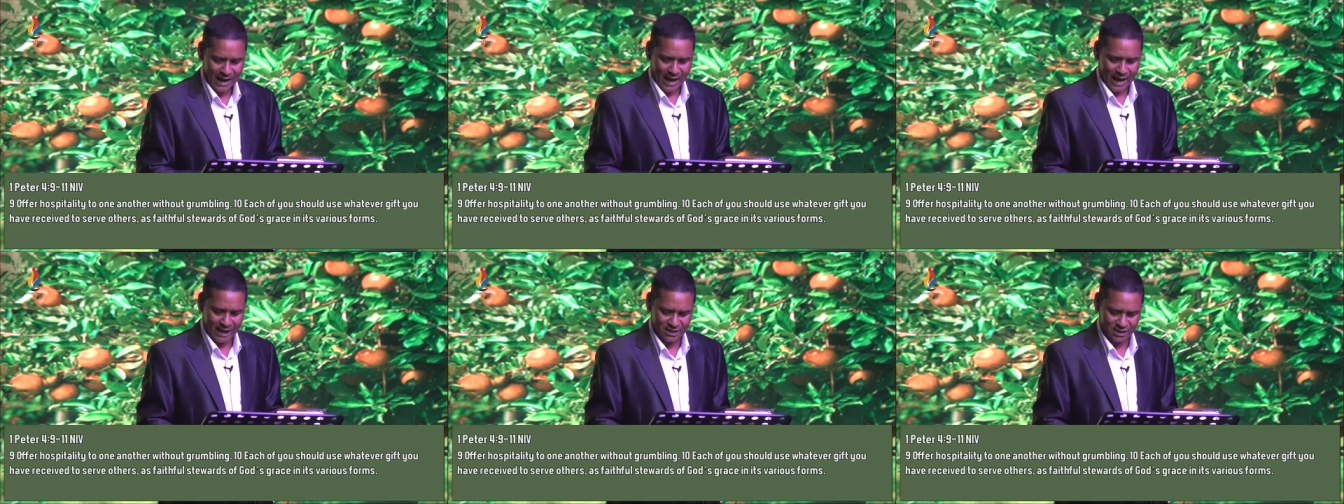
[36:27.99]

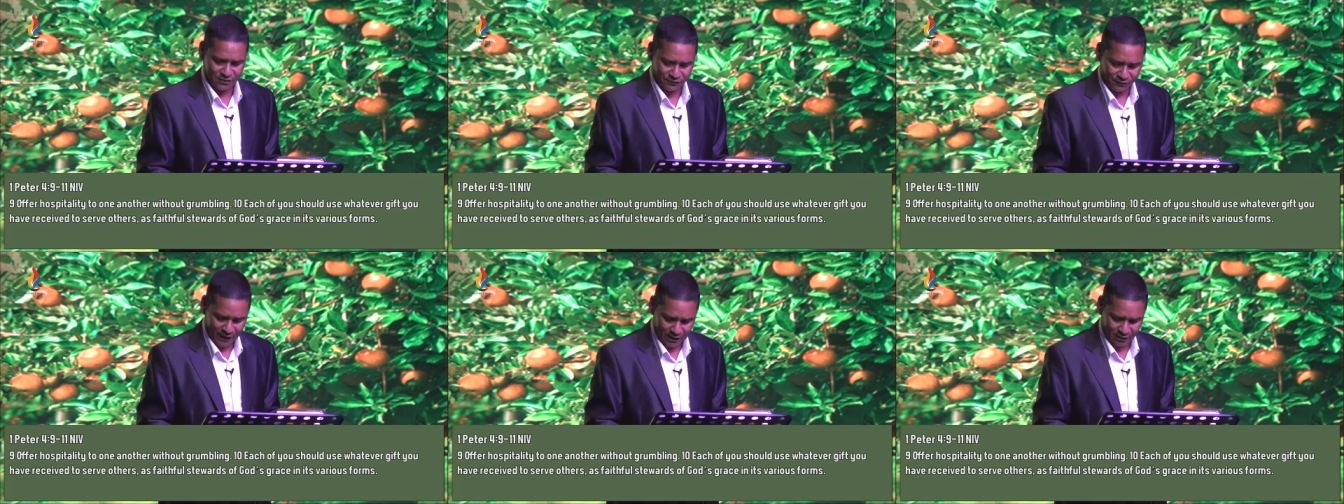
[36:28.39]
as
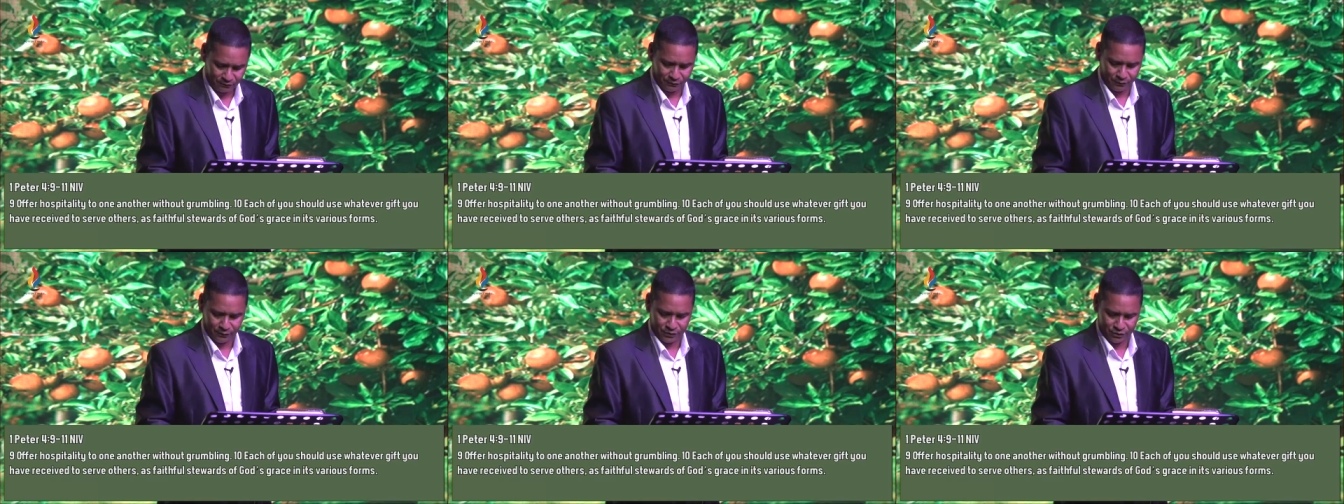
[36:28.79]

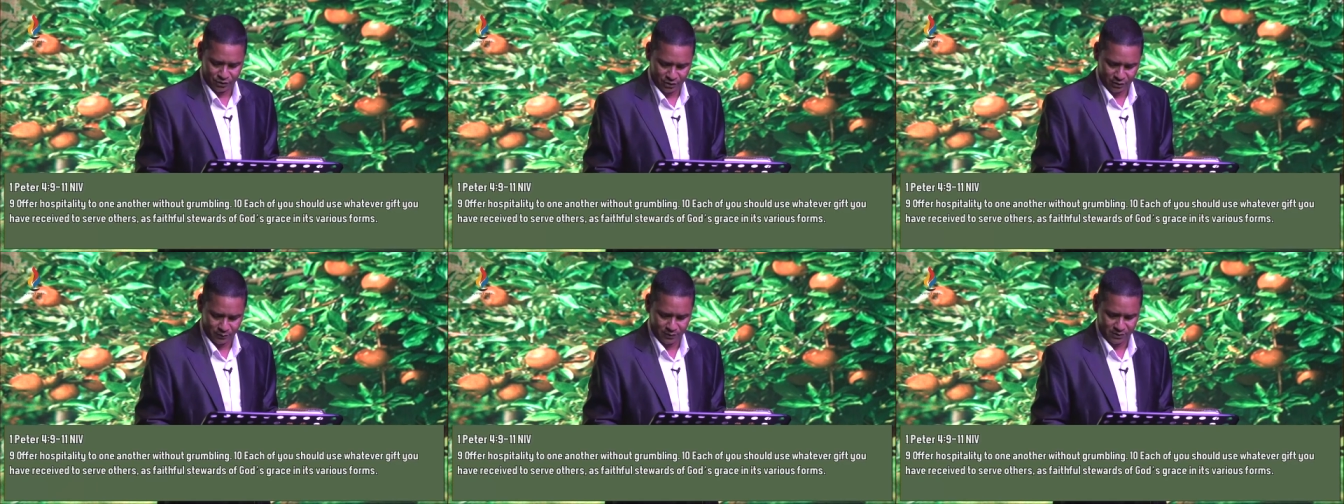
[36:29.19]
faithful
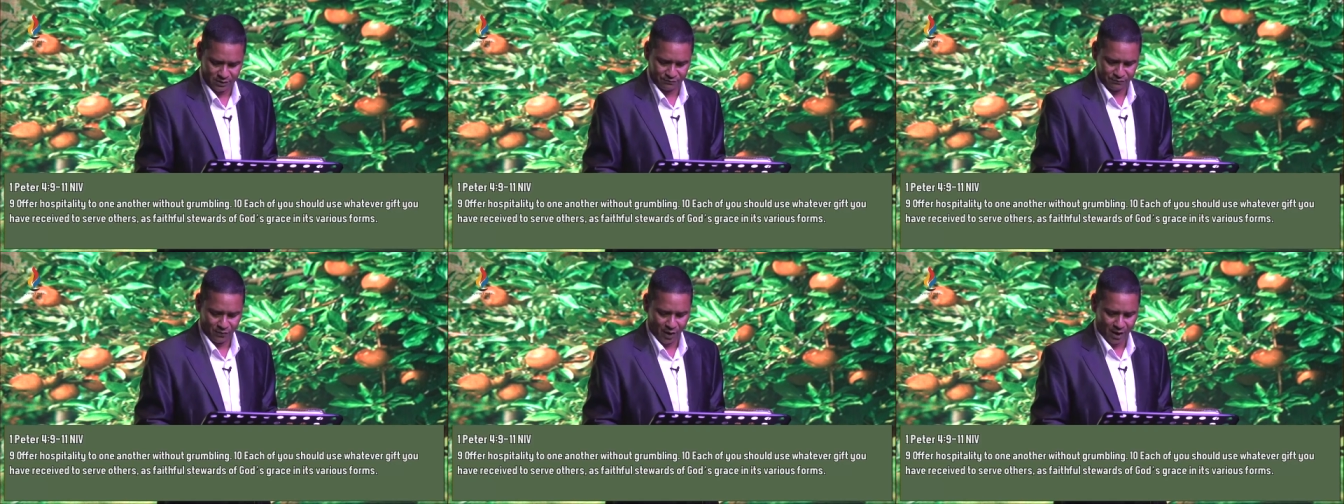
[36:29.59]
stewards
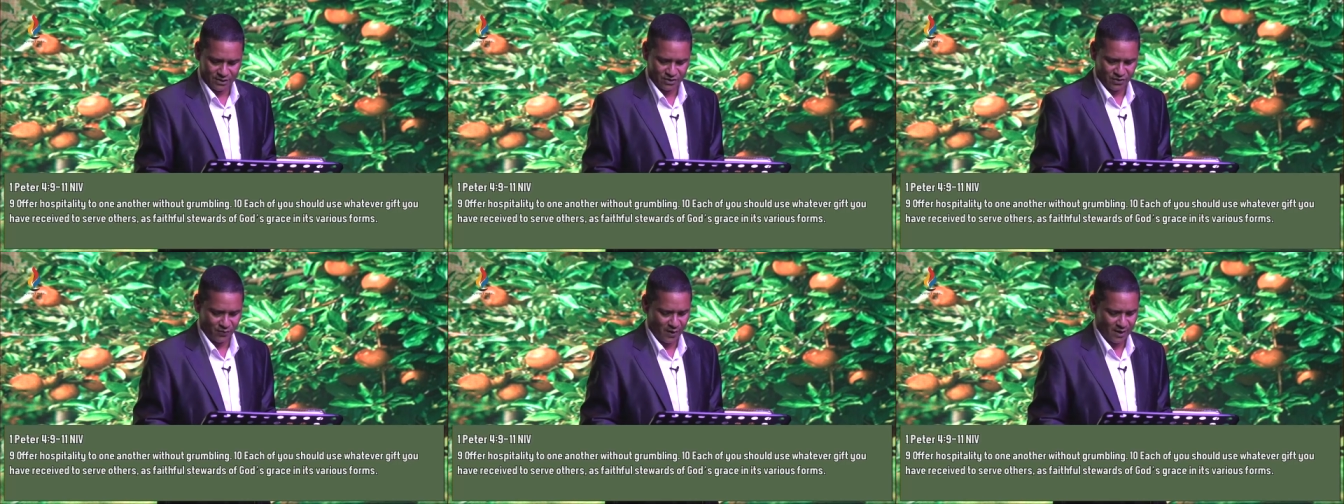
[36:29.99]
of God's
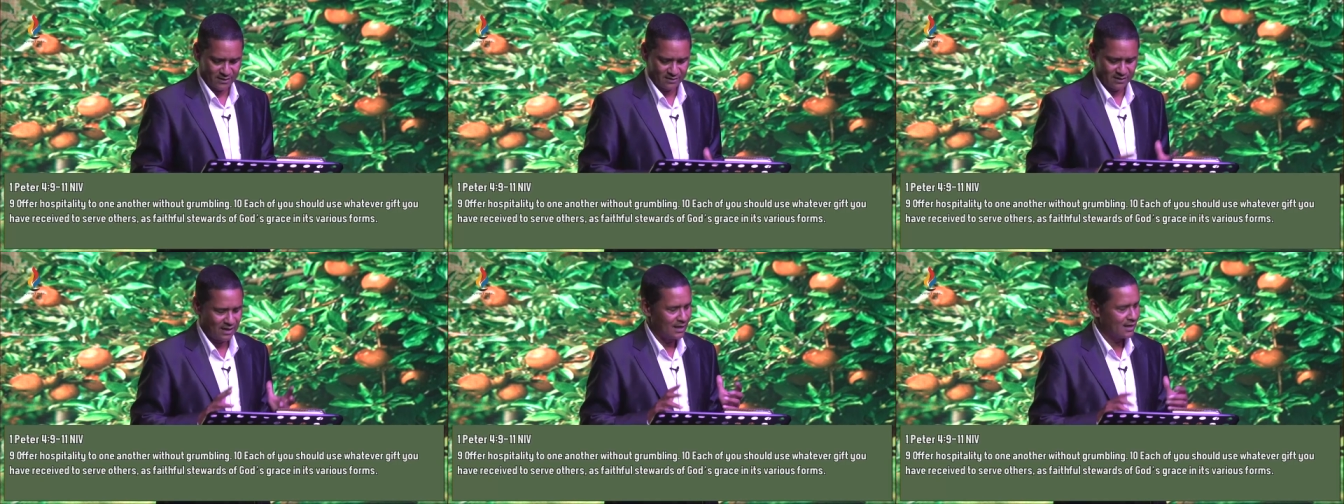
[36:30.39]

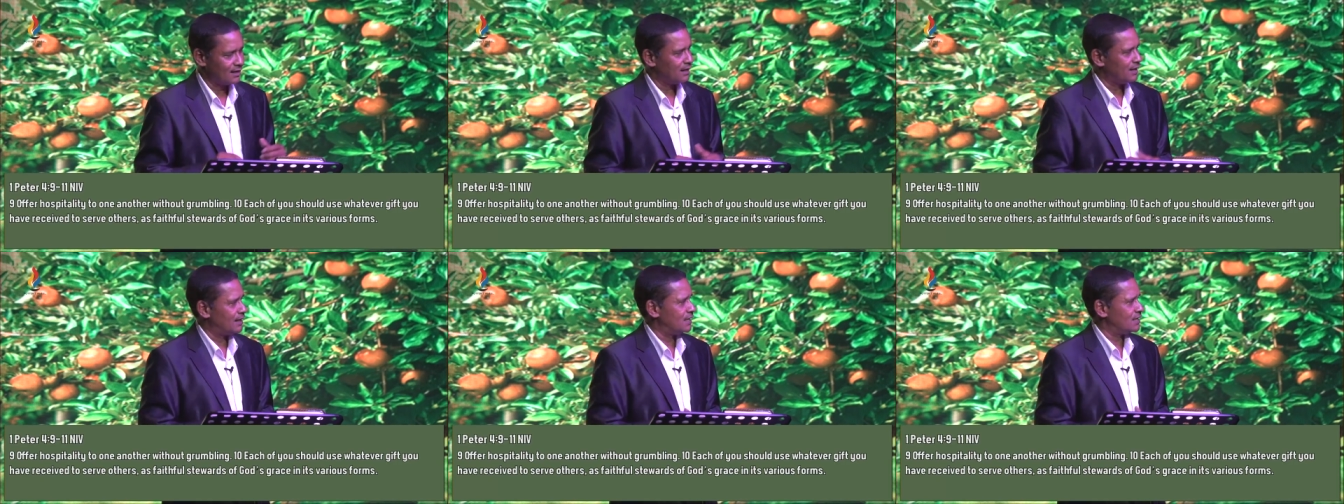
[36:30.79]
grace
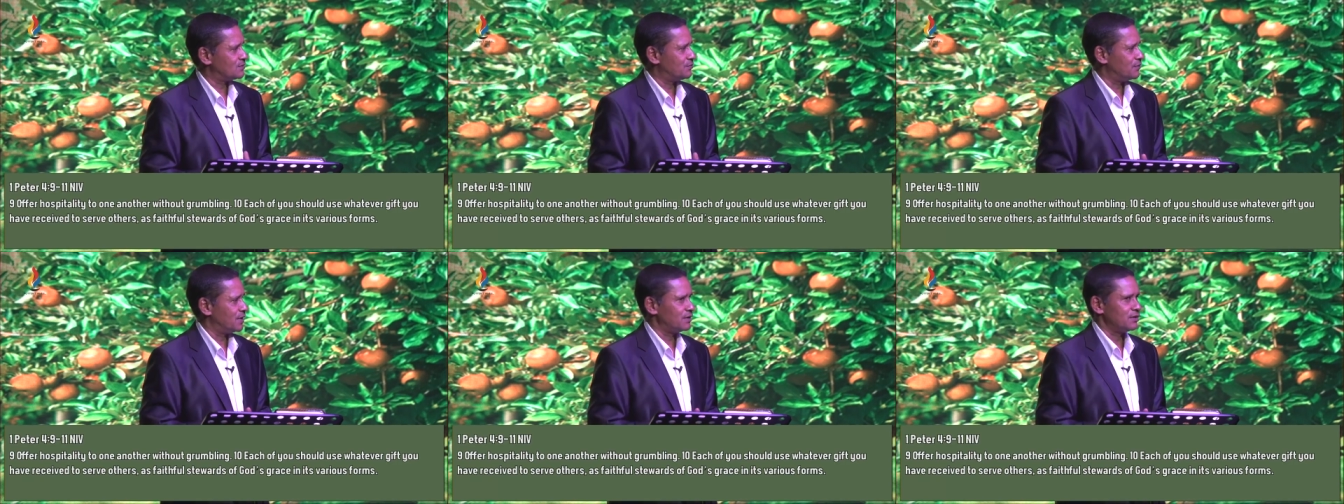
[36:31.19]
in its
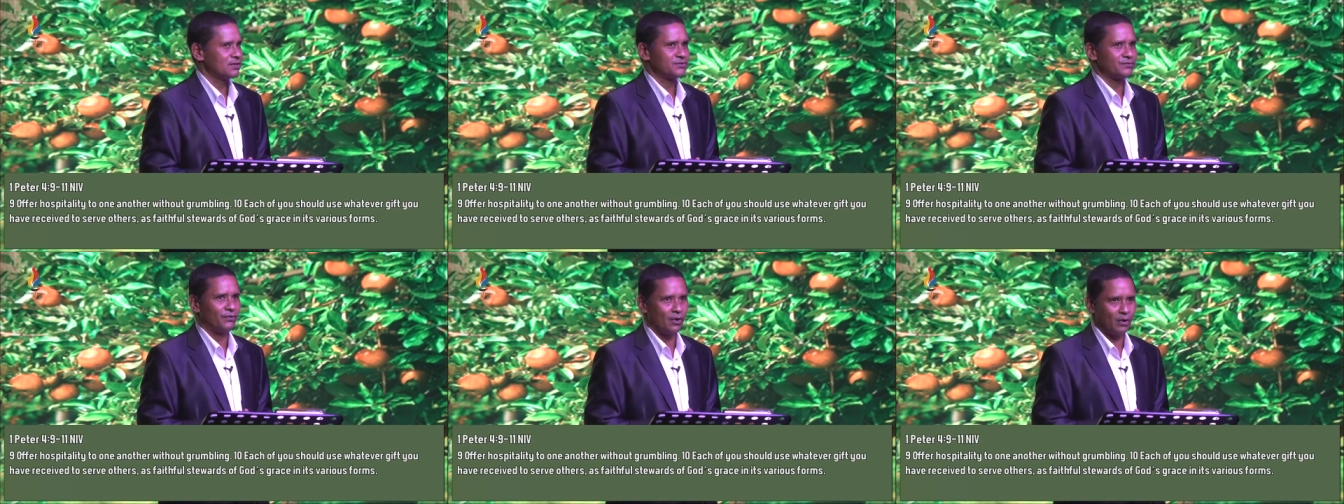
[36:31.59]
various
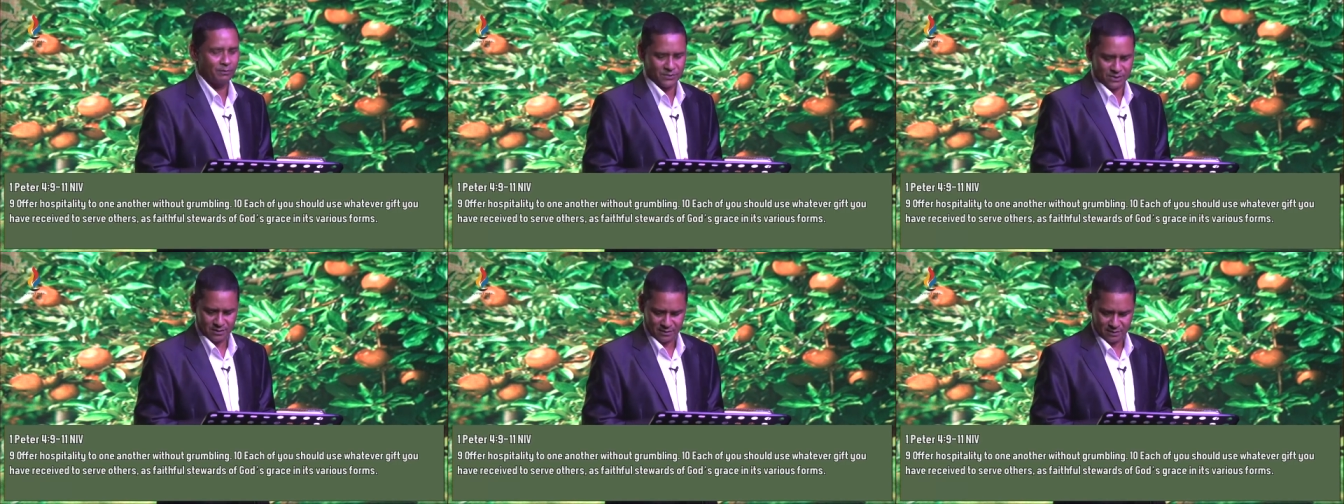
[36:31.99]

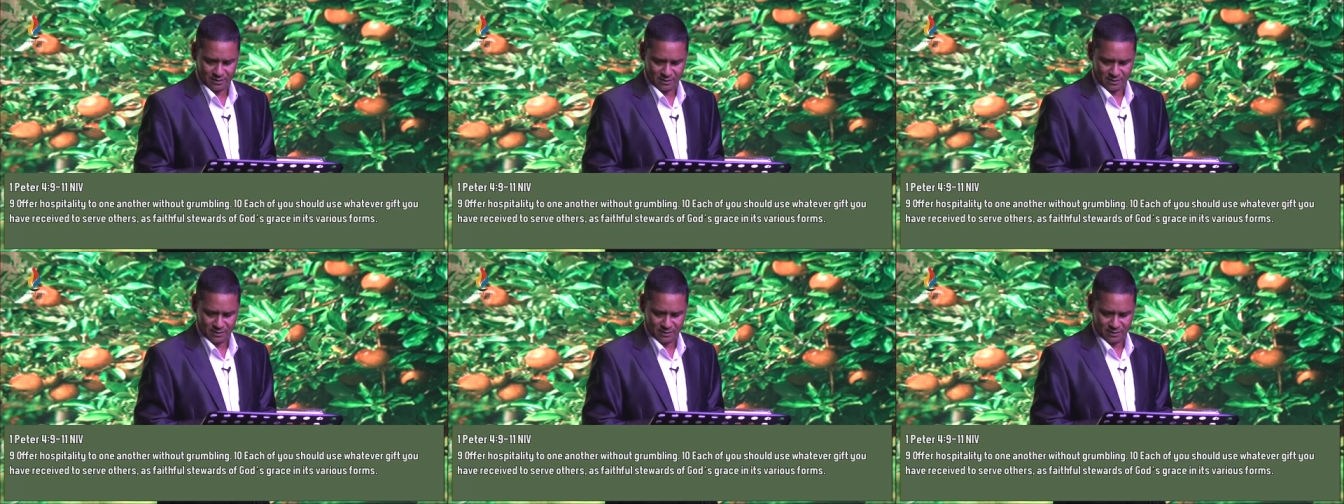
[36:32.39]
forms.